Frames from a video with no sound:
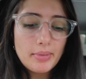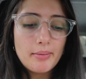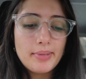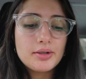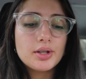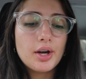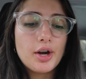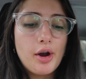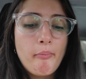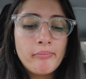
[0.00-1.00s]
But I'm about to go
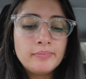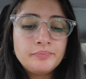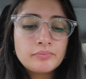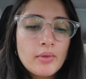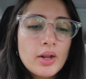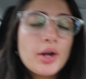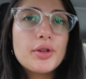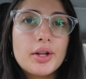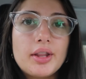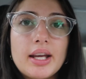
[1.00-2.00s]
home.
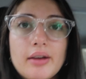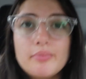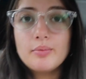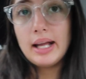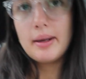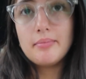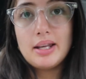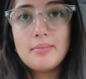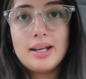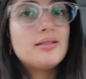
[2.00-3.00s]
The only thing I'm, like,
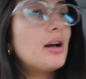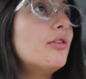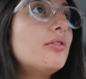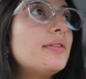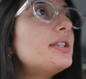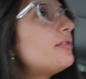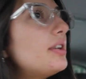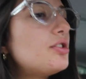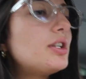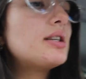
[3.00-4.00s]
me myself is
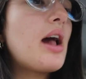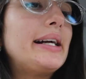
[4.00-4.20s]
finishing